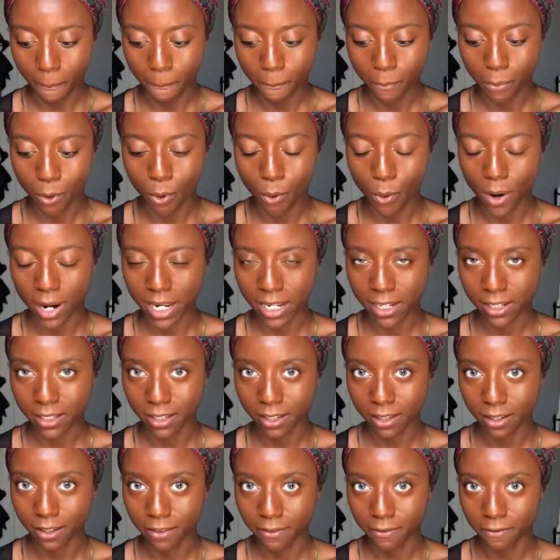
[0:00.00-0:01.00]

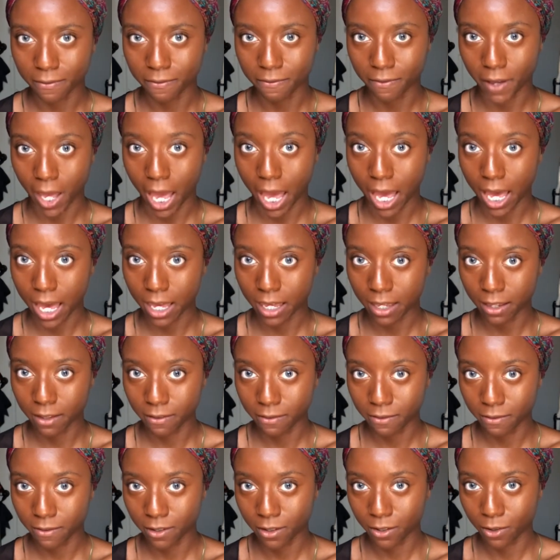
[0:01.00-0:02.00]
0.5
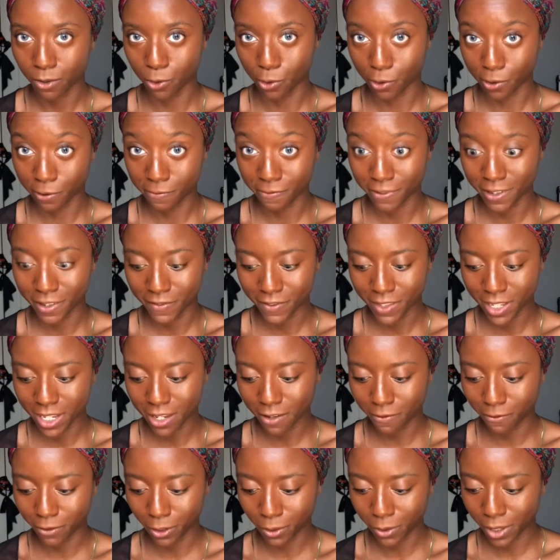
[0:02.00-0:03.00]
or 50
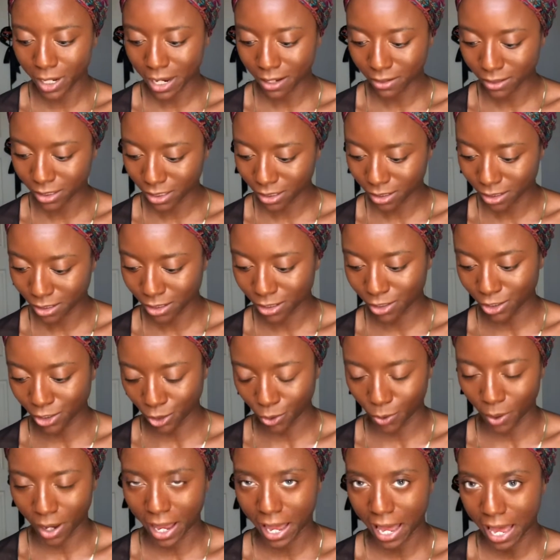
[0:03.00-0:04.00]
fluid ounces, so
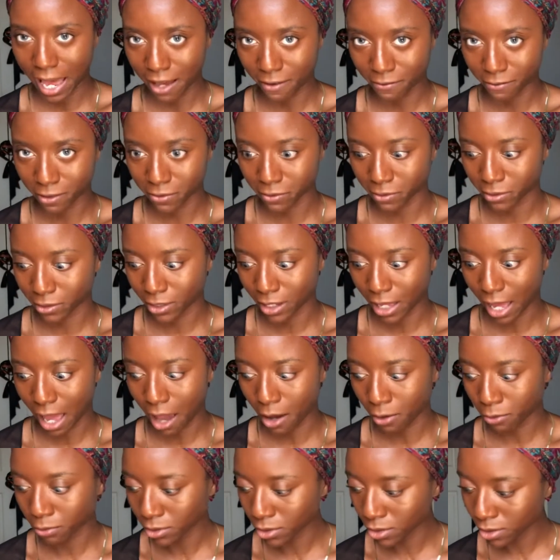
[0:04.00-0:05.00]
half of an
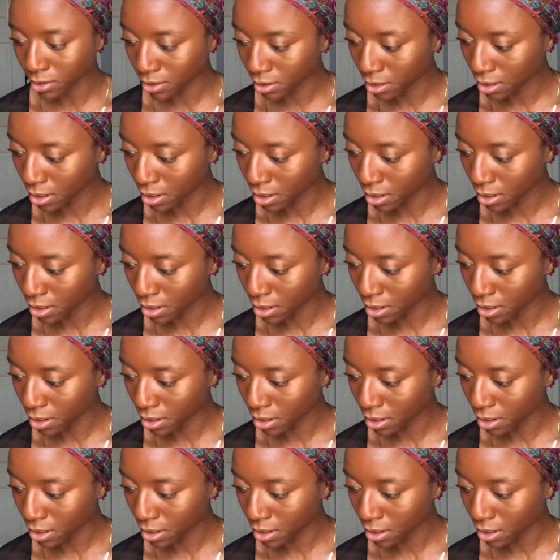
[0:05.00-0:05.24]
ounce.